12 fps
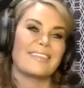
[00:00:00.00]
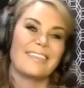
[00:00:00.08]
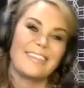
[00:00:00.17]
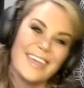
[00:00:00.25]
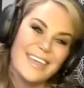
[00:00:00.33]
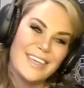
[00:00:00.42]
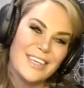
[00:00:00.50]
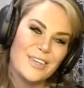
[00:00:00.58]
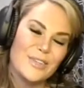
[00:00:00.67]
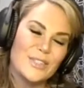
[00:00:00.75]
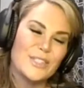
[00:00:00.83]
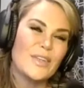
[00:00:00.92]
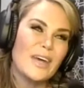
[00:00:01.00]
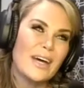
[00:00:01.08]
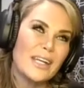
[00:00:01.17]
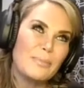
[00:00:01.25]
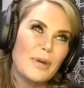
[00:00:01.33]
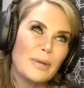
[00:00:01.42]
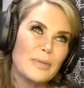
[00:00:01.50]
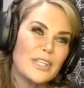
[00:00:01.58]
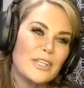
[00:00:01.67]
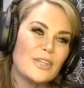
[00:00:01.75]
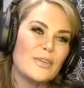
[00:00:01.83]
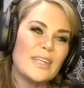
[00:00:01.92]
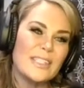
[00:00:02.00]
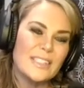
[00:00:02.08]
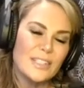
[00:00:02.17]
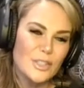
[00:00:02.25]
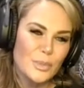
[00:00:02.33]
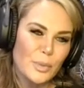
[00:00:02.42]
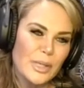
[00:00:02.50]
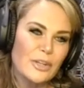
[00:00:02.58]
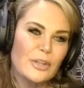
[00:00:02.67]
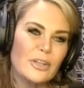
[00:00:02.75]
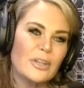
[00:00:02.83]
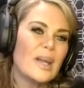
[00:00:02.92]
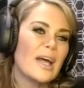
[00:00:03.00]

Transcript: Thank you. So the honey barbecue is a sweeter